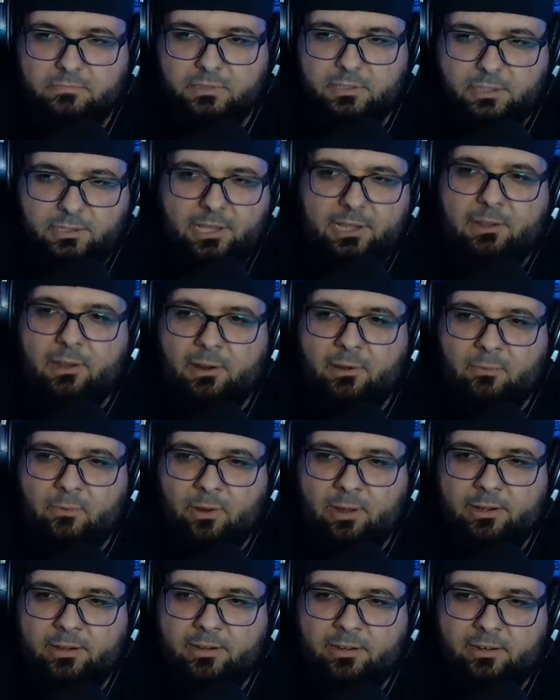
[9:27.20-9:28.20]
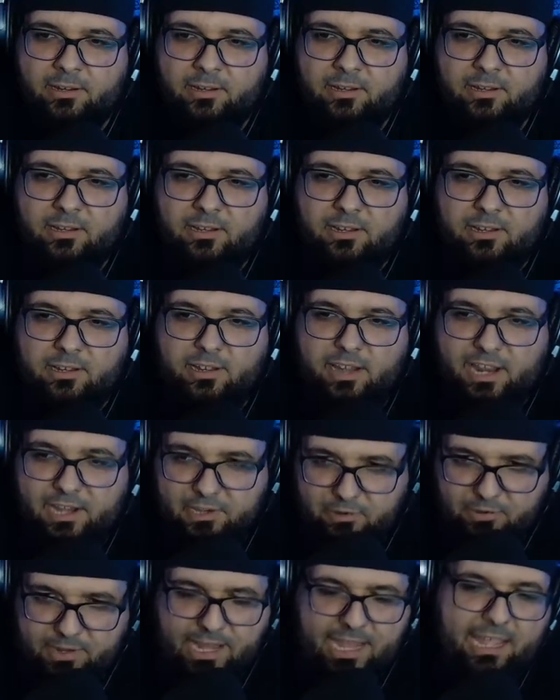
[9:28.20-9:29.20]
Click on one, and
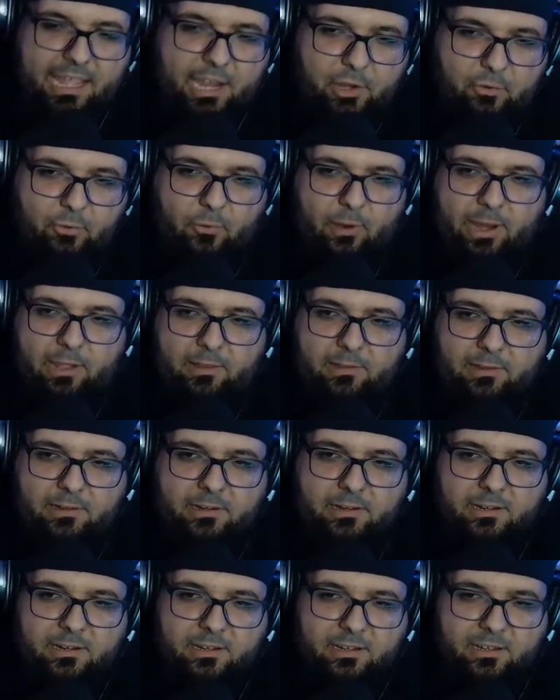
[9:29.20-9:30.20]
you get a trailer.